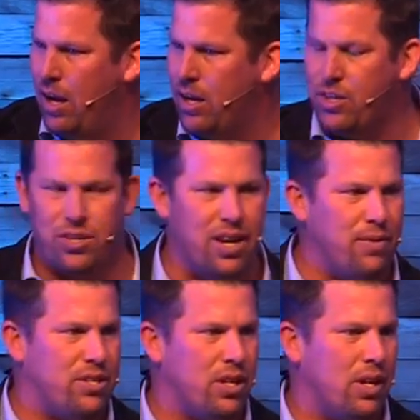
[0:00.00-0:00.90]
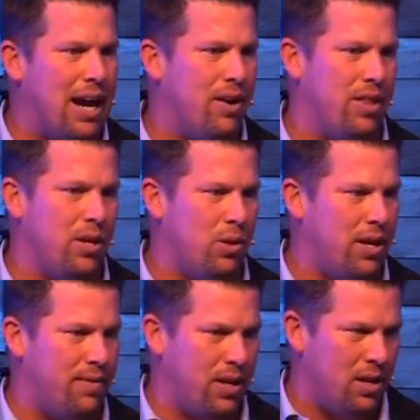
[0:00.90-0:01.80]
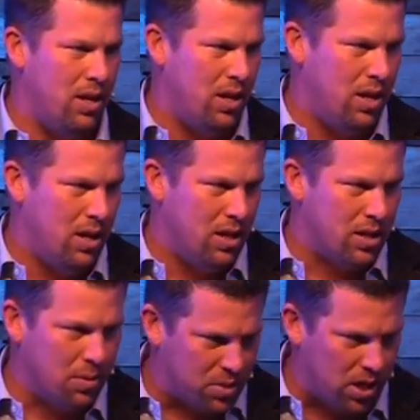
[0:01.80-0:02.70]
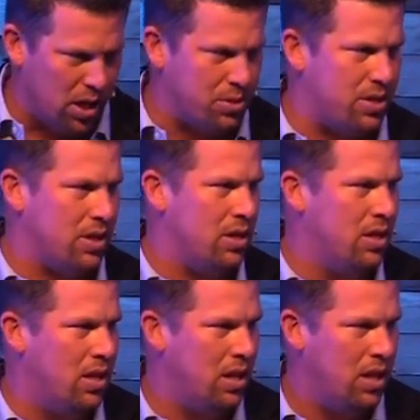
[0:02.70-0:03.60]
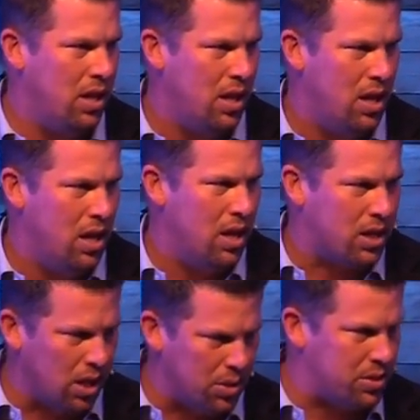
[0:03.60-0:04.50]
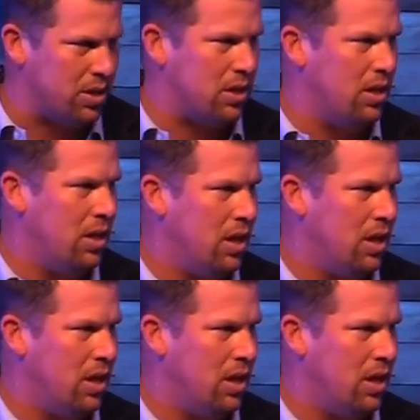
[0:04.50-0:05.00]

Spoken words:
It's just every single hour that you live, it comes closer and closer